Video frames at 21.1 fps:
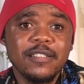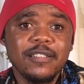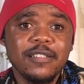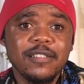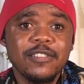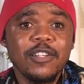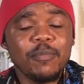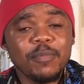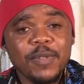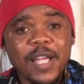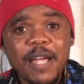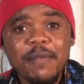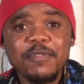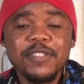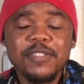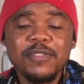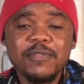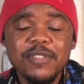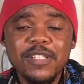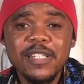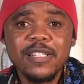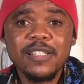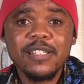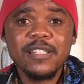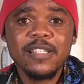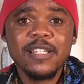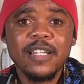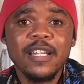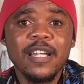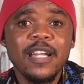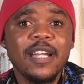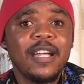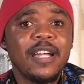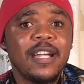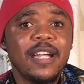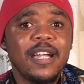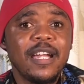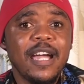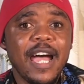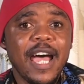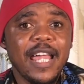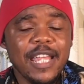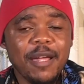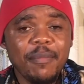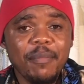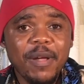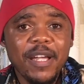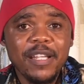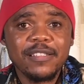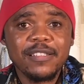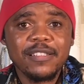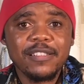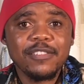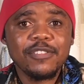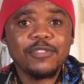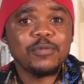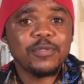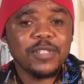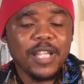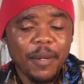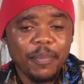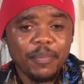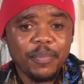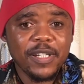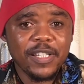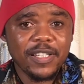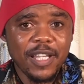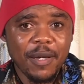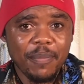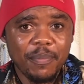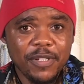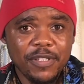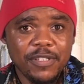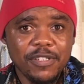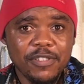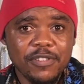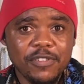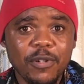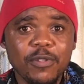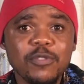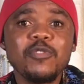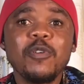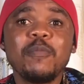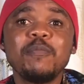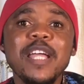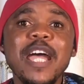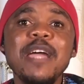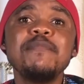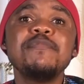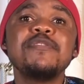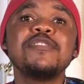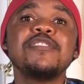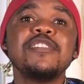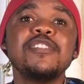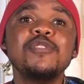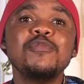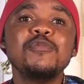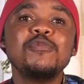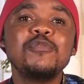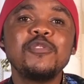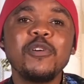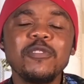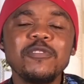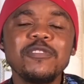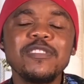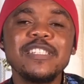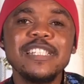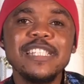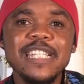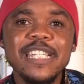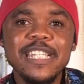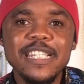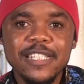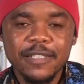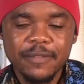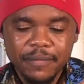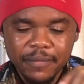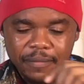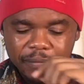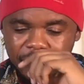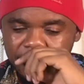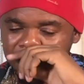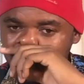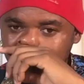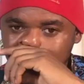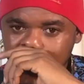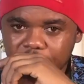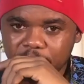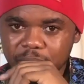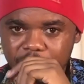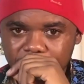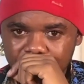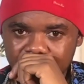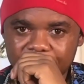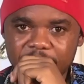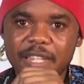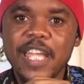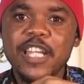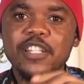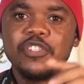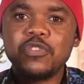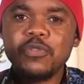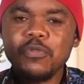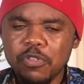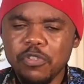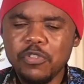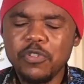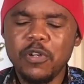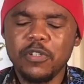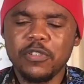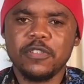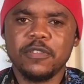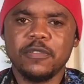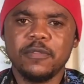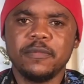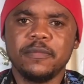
Sometimes you need an MS to interpret the shot. Sometimes you just need a two shot